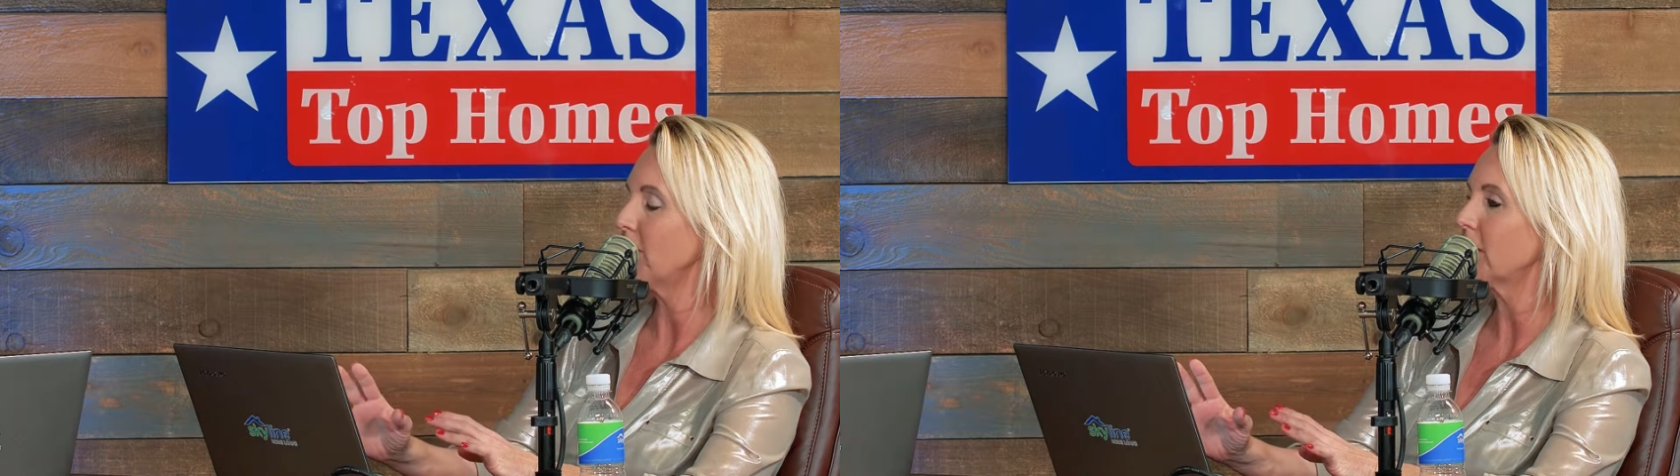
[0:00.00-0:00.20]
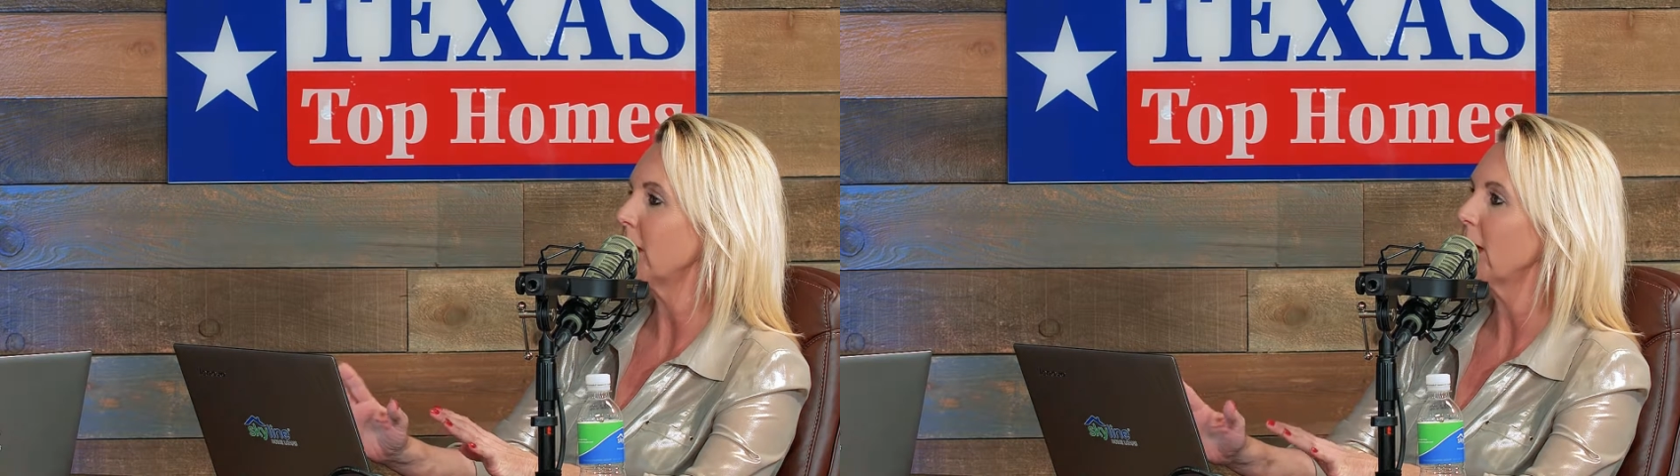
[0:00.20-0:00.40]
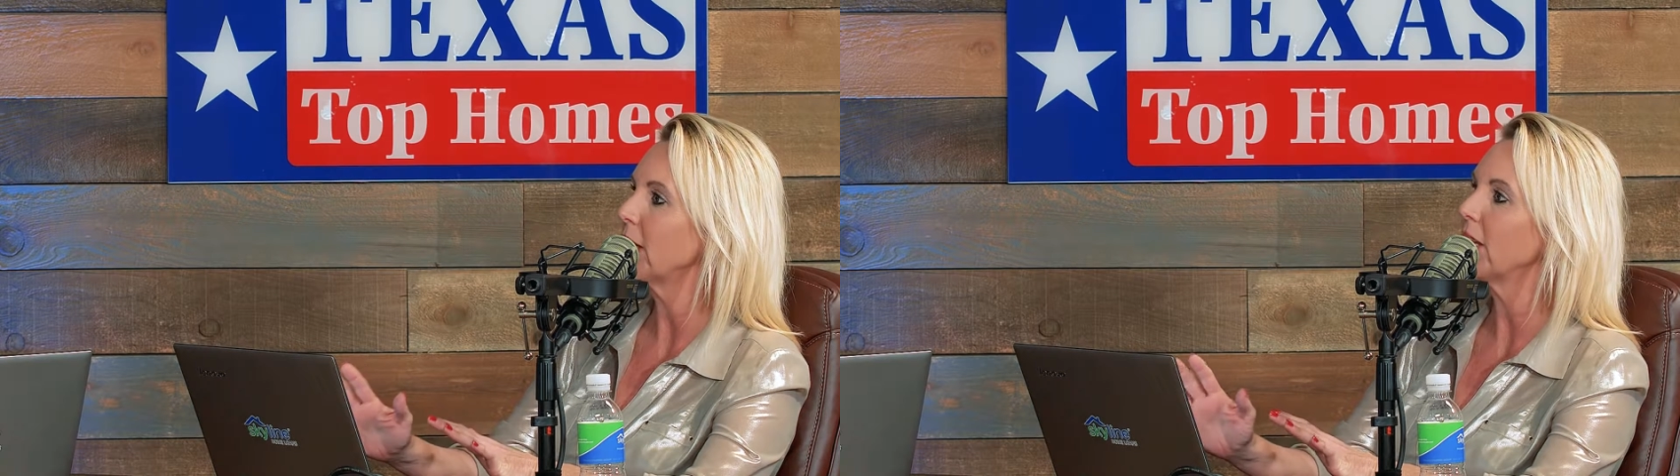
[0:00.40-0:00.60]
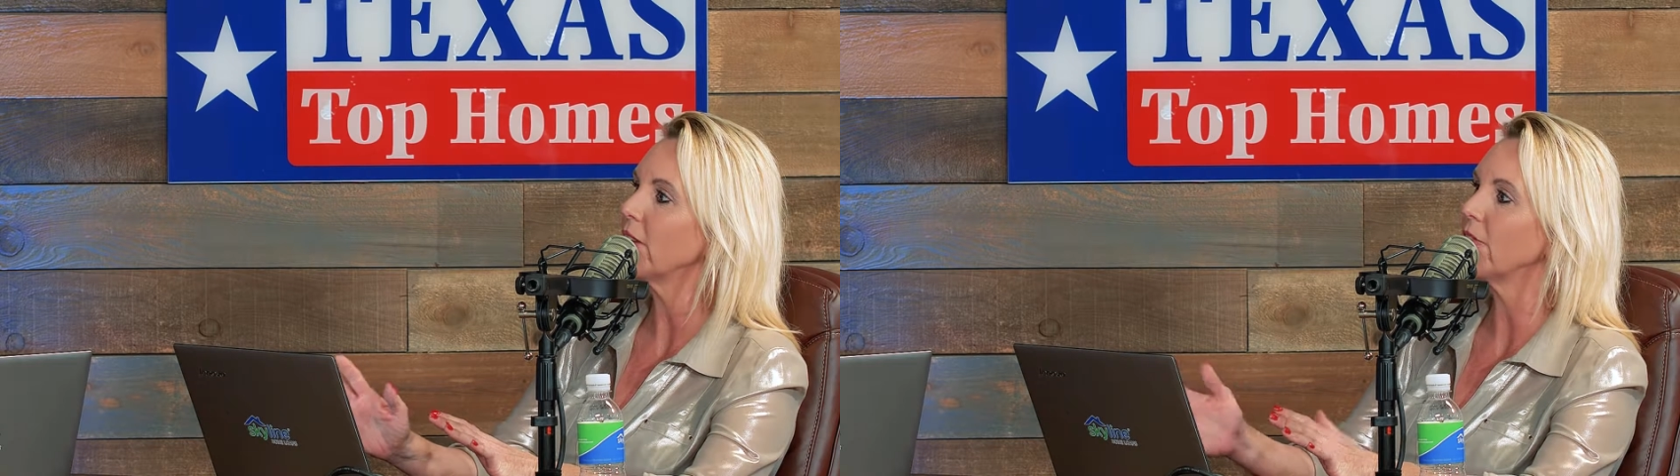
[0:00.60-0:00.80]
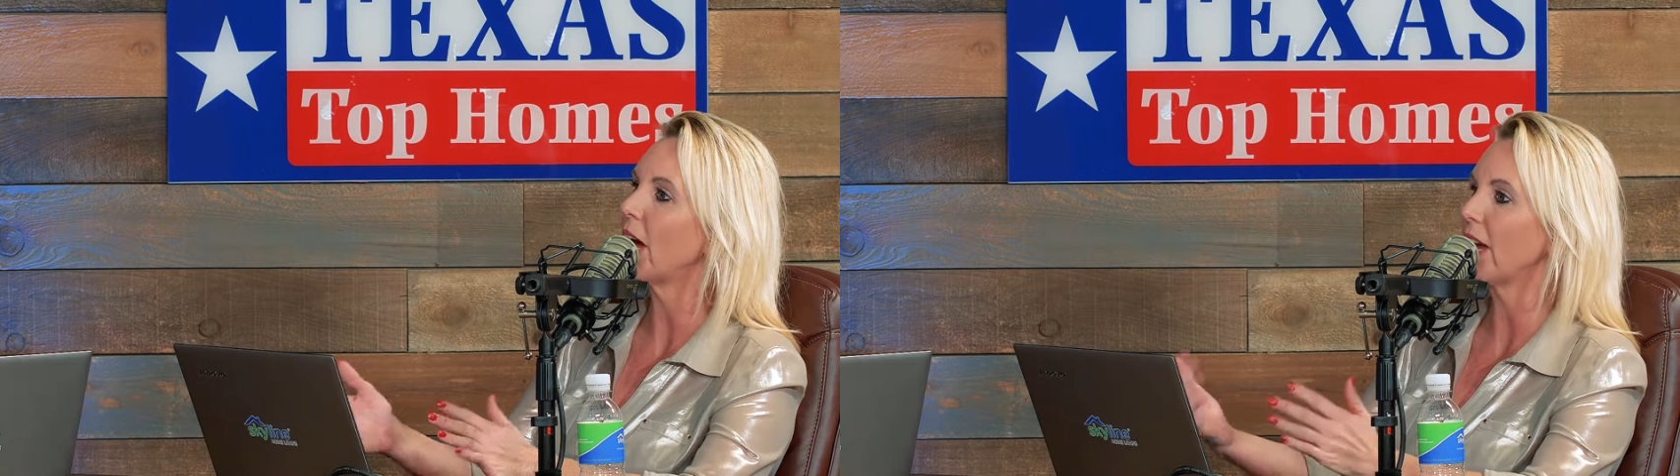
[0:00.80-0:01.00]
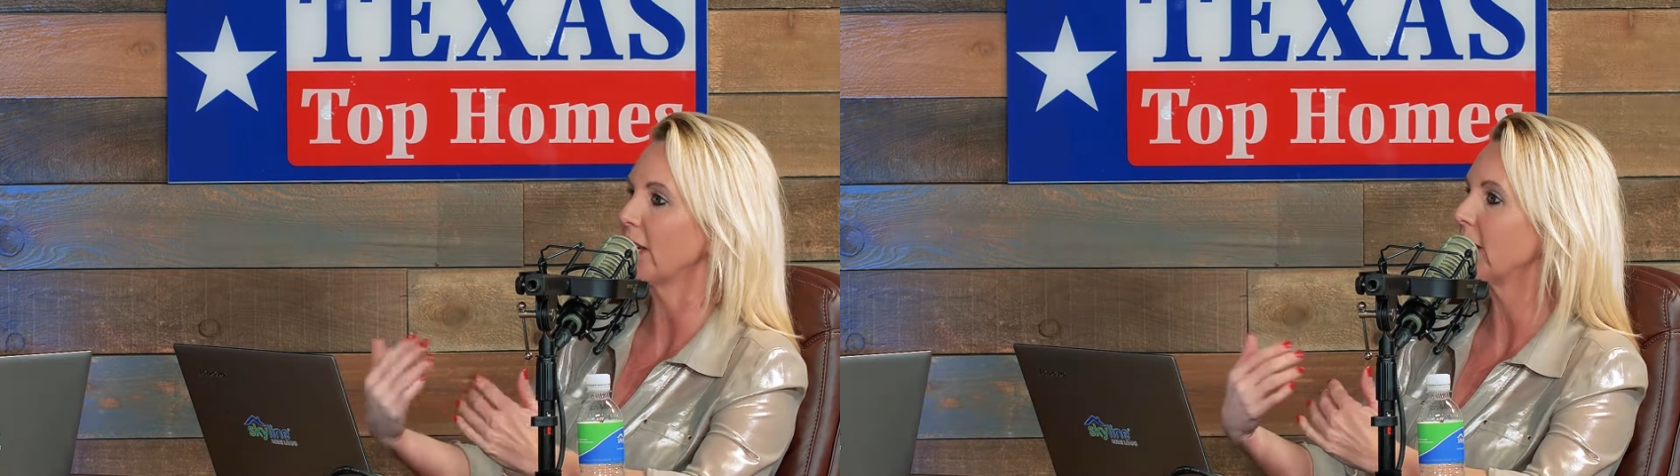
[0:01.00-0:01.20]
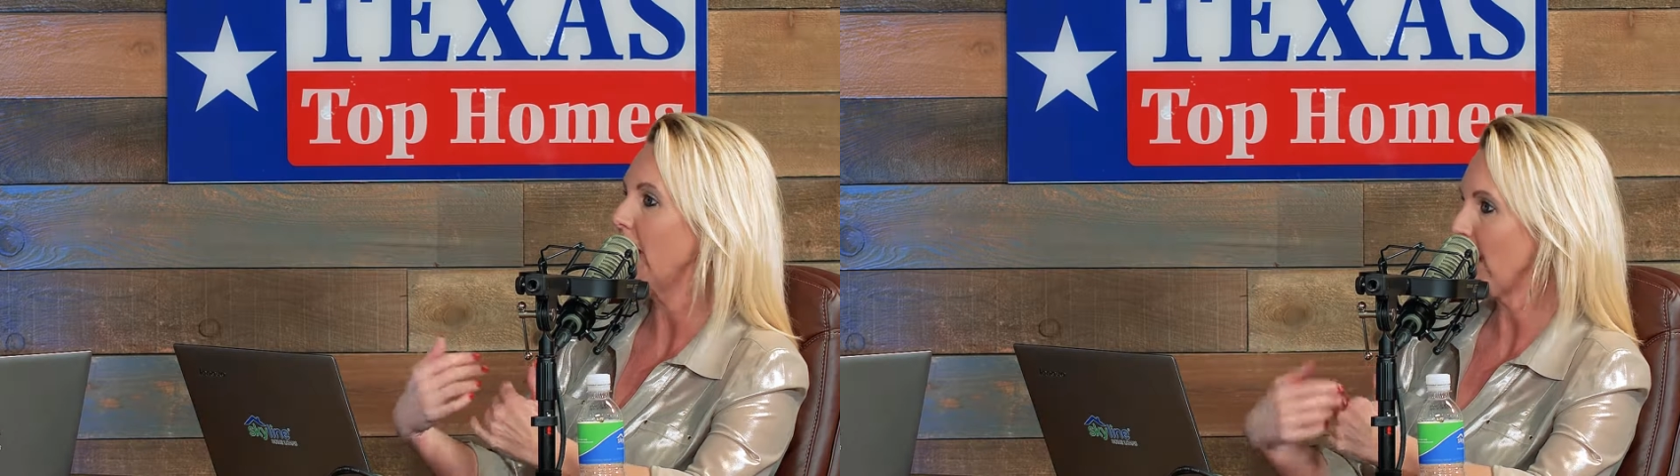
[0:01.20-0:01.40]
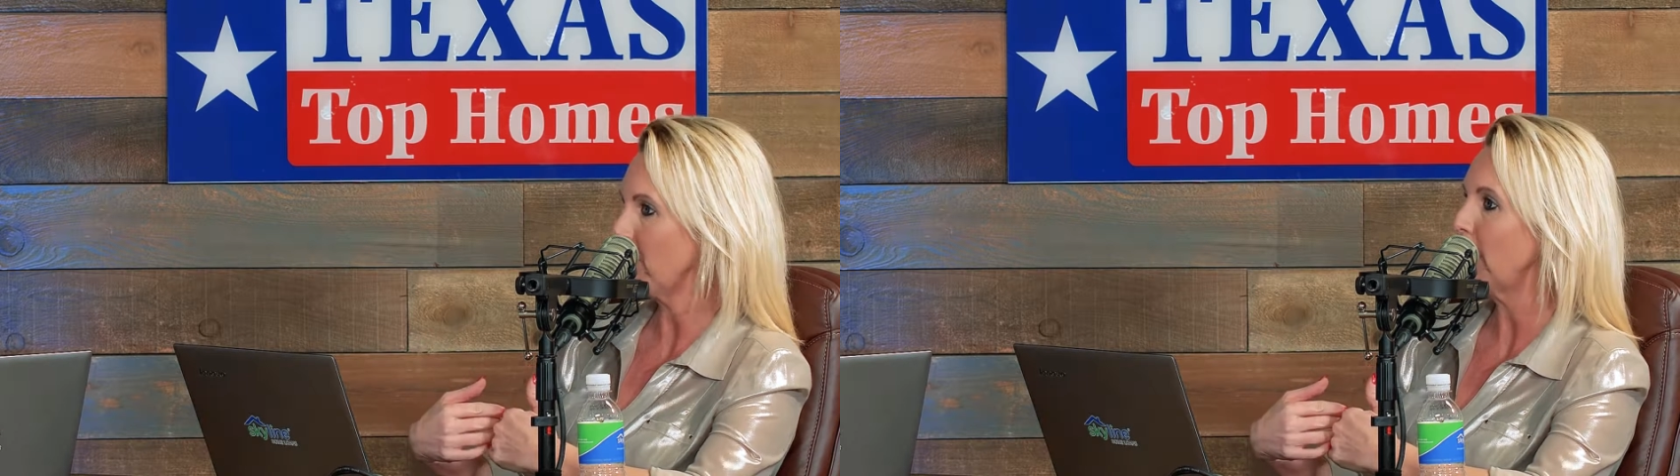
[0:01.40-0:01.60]
say, if I
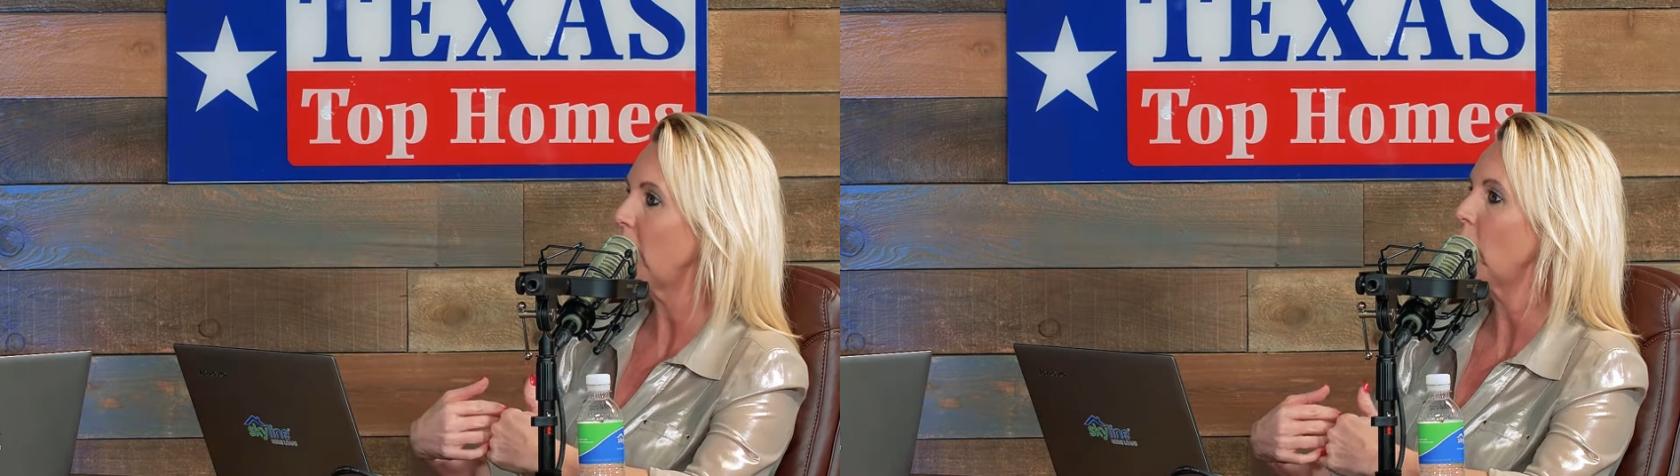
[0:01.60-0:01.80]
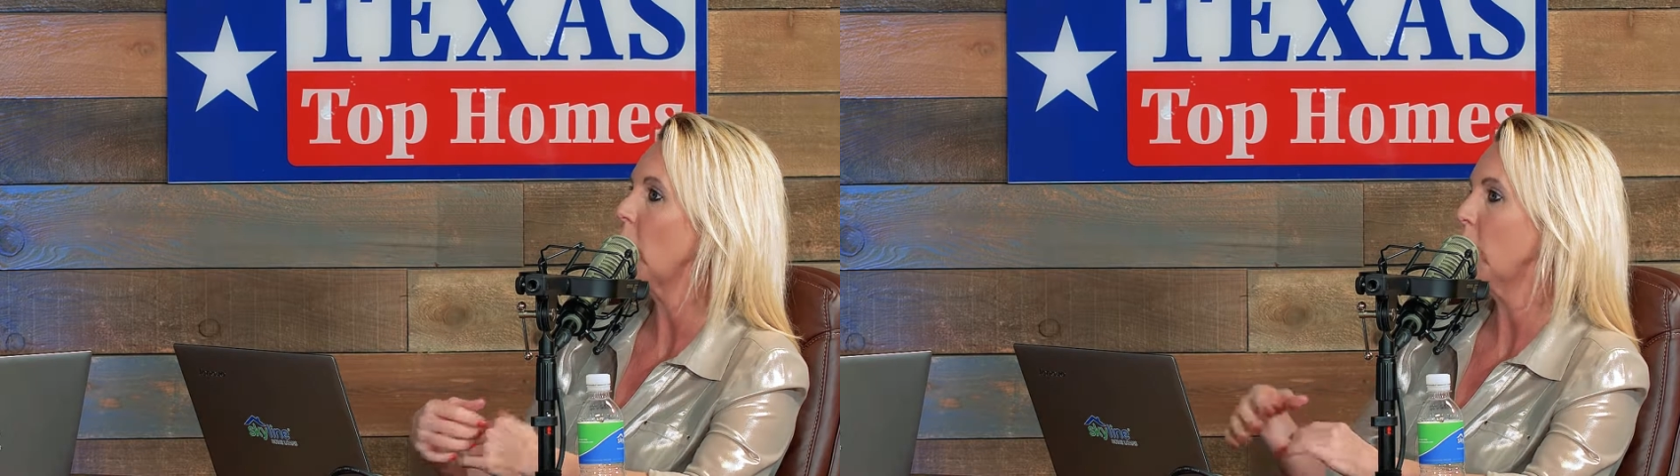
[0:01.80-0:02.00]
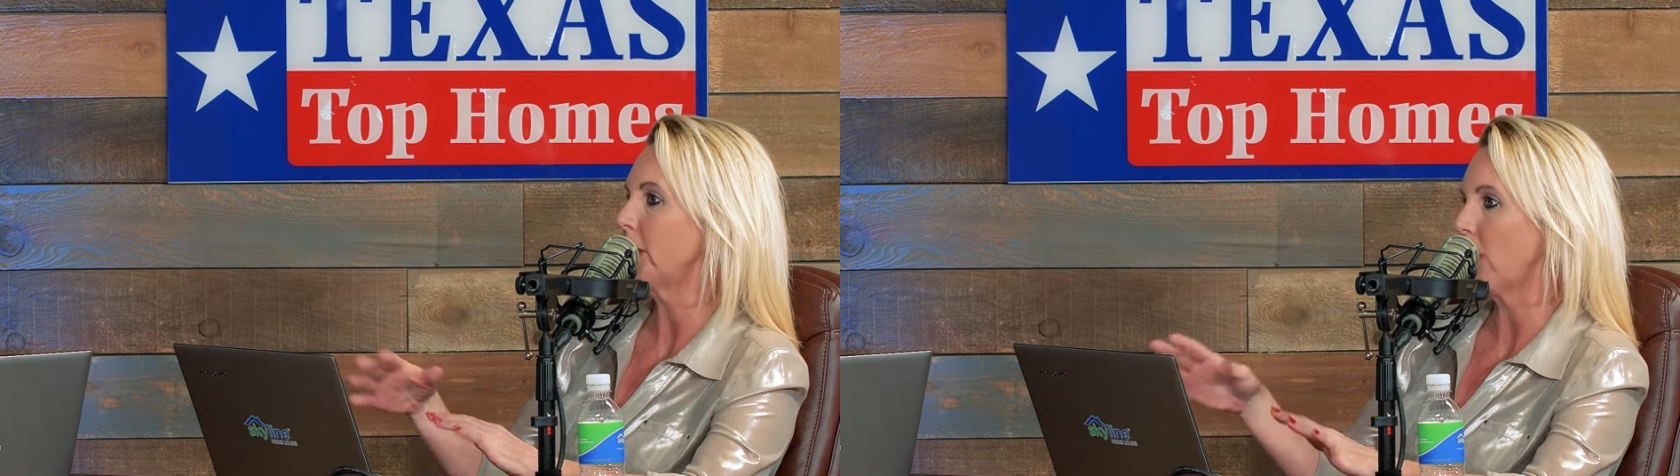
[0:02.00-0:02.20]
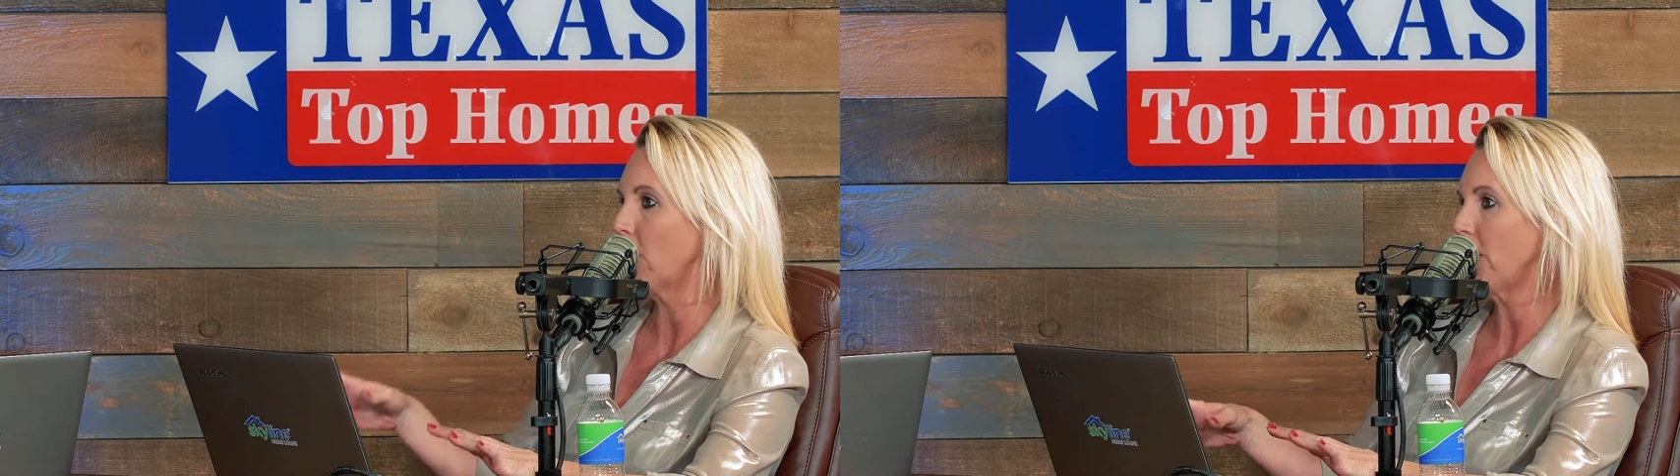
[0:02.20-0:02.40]
have my home and all